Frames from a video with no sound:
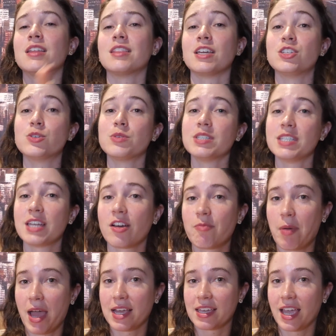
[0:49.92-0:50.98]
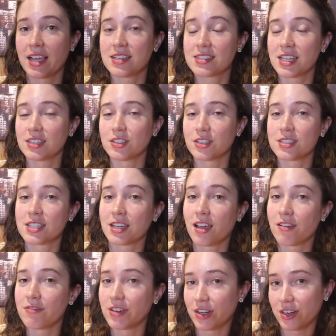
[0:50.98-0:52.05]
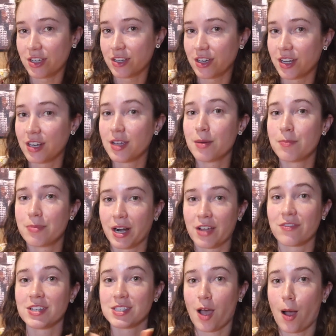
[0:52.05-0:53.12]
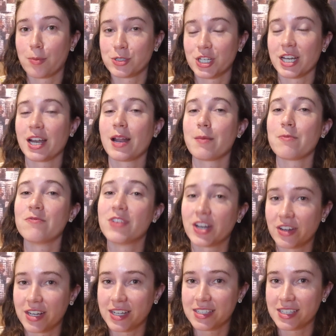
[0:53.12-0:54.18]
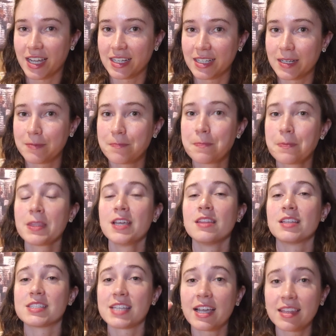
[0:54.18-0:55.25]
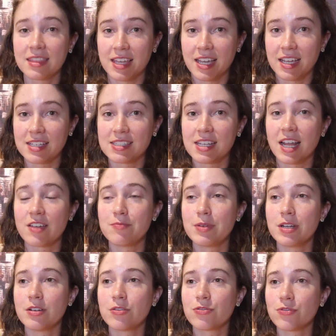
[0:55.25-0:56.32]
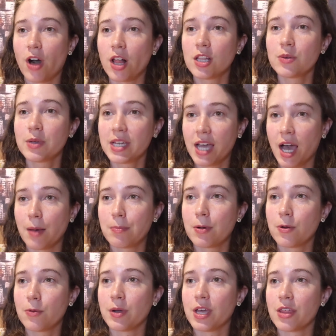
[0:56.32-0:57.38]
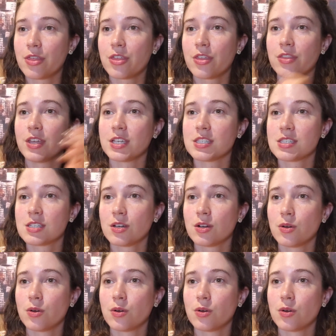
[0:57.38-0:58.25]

They do indeed have pancakes. It looks like a very good breakfast option and I'm very excited. The second thing is that I've been following up with this